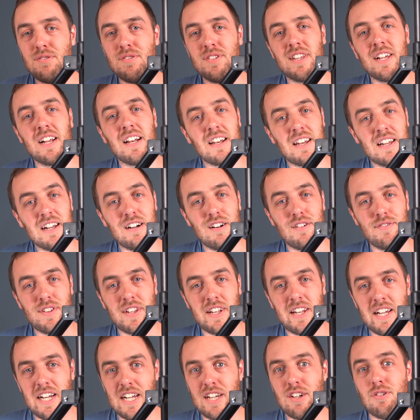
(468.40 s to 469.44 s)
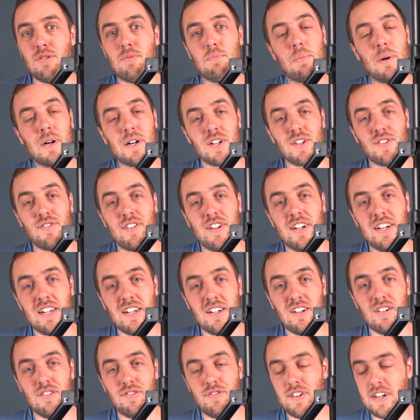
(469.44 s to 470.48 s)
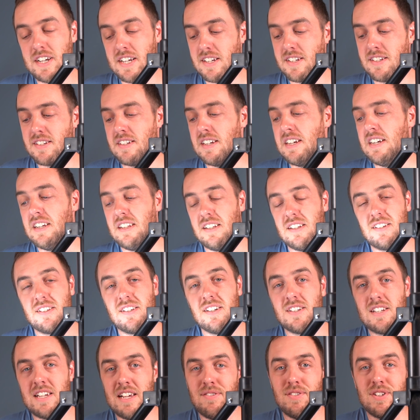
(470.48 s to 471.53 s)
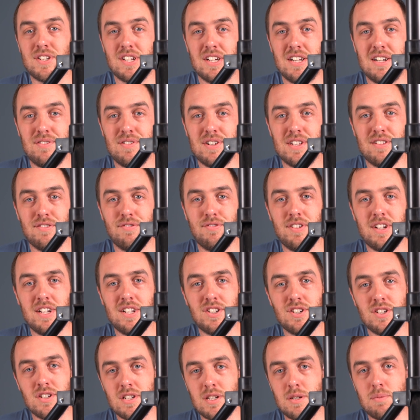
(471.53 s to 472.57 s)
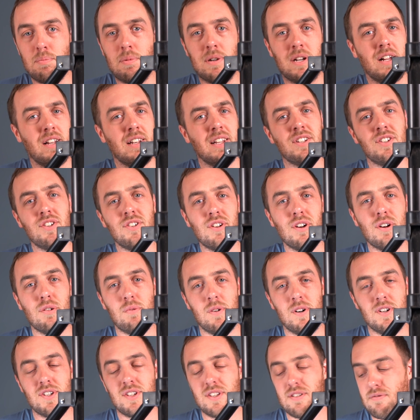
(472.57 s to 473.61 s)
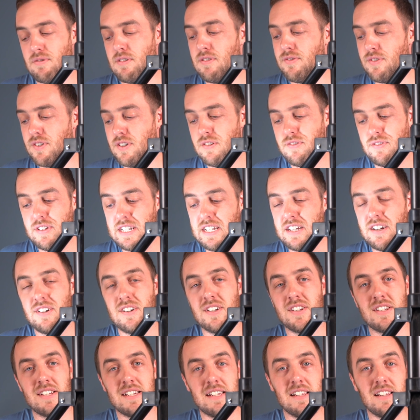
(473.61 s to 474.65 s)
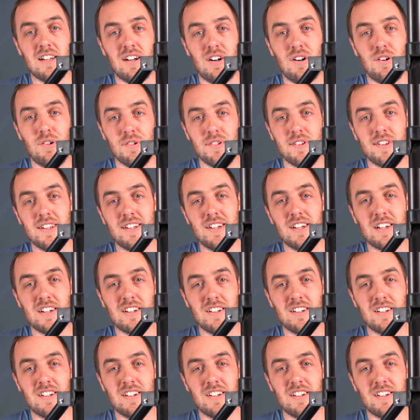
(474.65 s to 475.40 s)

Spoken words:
with the glare of the light or bugs flying in your face. This does have a ton of other features, but I'll let you go watch the review video to see the whole thing.